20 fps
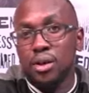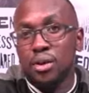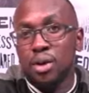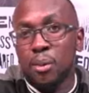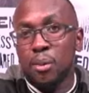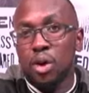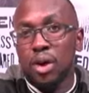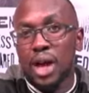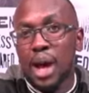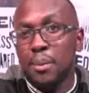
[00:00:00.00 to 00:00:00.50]

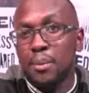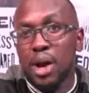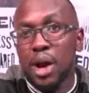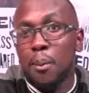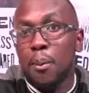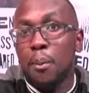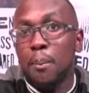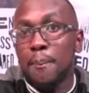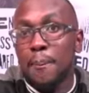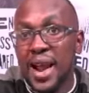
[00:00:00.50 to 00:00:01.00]
normal
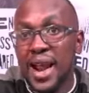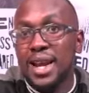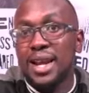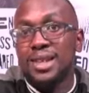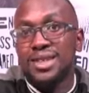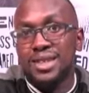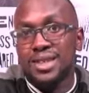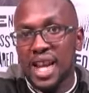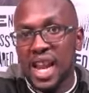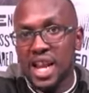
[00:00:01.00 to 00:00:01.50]
camera
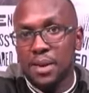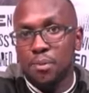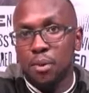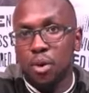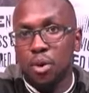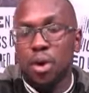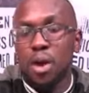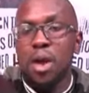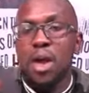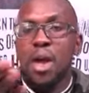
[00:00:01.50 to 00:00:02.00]
minus night
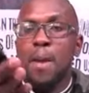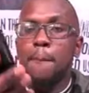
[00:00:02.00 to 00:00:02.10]
mode.